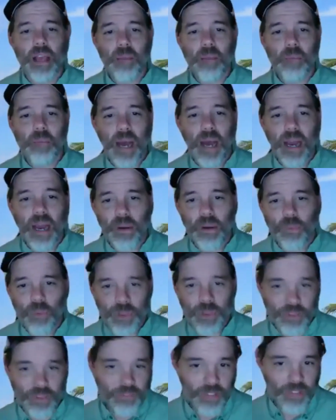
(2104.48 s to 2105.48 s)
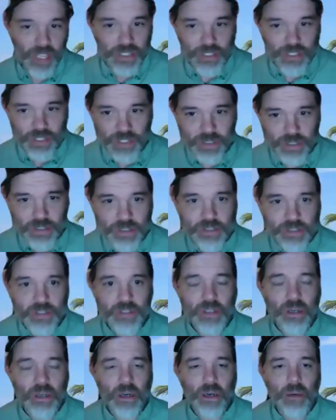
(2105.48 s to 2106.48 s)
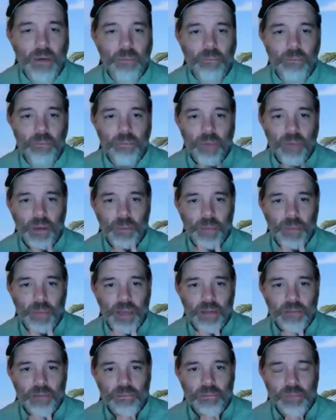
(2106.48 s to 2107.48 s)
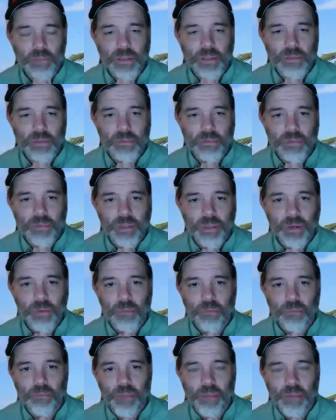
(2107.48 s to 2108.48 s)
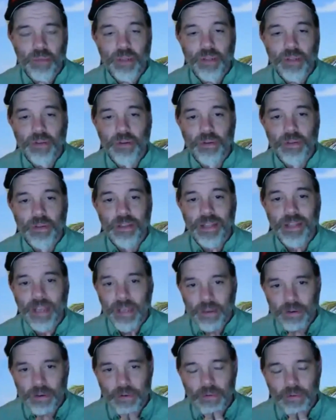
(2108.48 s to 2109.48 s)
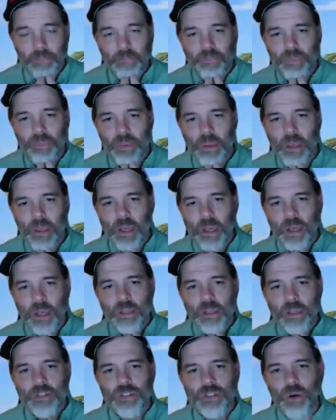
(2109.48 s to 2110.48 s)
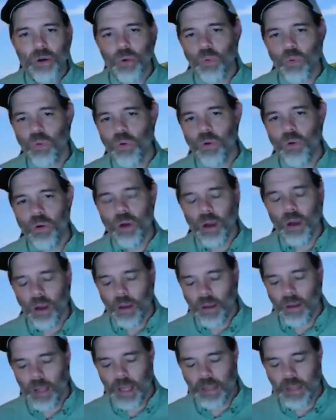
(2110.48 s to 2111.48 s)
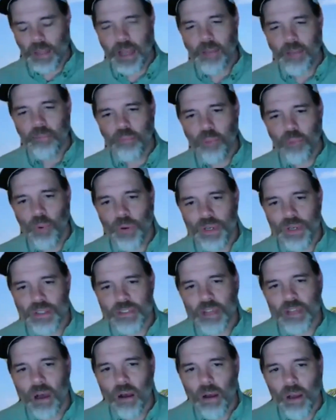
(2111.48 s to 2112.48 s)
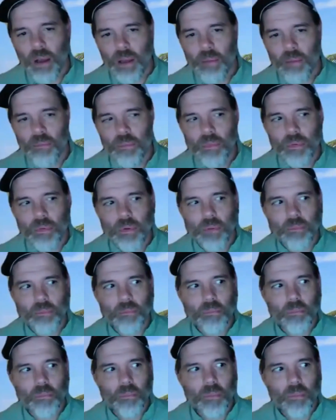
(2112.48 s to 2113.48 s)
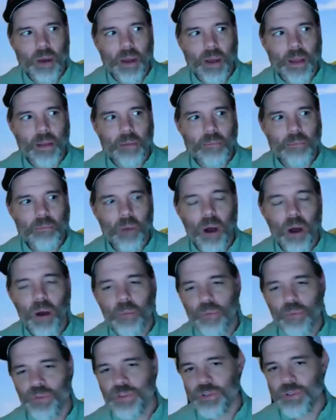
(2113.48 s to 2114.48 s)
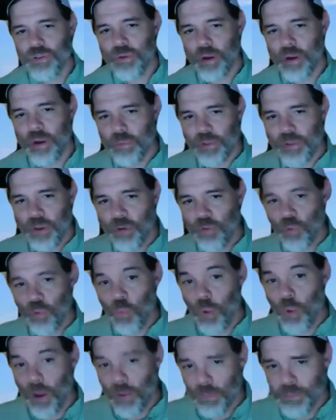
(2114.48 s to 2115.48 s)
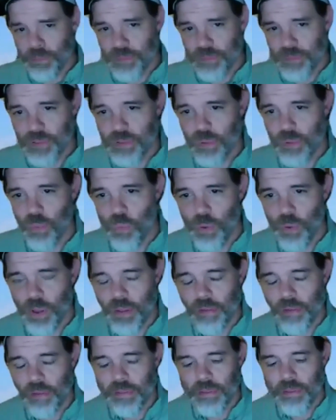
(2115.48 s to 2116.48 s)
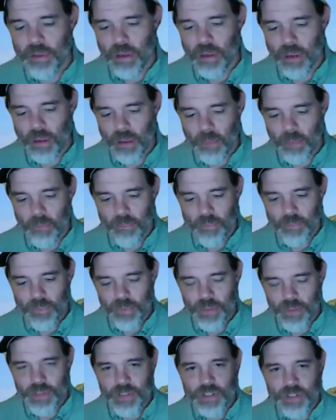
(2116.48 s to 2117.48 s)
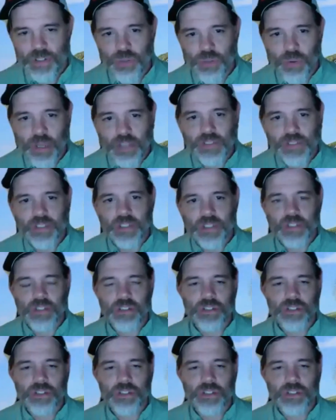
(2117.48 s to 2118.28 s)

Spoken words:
back with a vengeance about, maybe a year later. So at that point in time, my mom was incredibly overwhelmed with the situation,